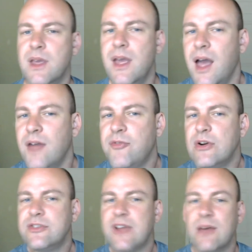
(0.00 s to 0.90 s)
At
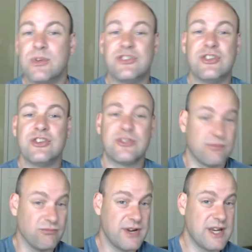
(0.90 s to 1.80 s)
first, I was just
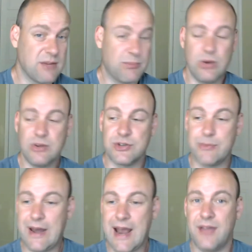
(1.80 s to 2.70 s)
reading books
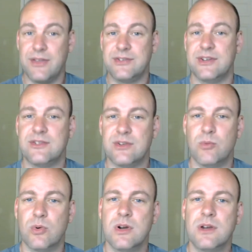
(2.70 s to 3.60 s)
about how the system
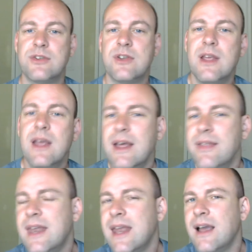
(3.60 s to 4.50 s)
worked.
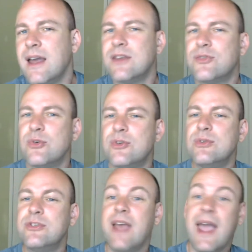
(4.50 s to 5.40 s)
Then I got
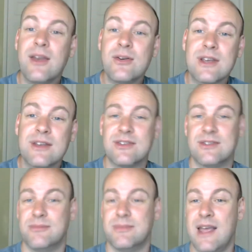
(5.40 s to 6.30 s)
introduced to
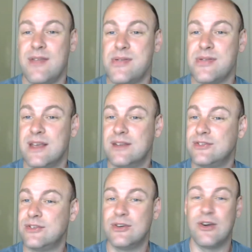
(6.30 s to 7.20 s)
anarchism, and things
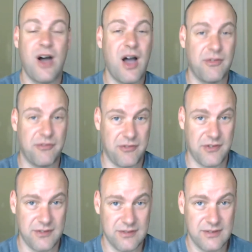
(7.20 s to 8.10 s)
took off.
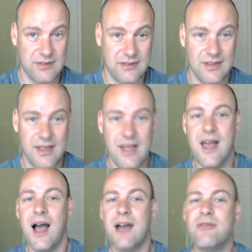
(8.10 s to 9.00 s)

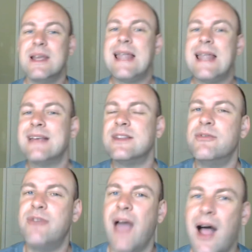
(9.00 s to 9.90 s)
I realized the
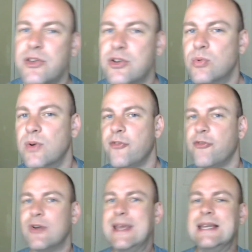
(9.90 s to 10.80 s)
value of
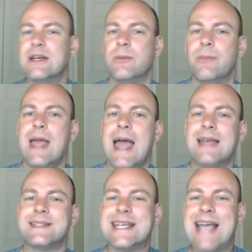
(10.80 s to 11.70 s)
freedom
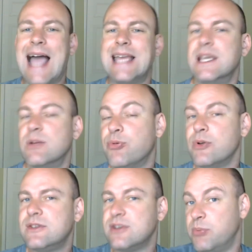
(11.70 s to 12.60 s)
as a guiding
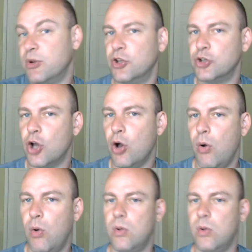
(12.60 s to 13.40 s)
principle and goal.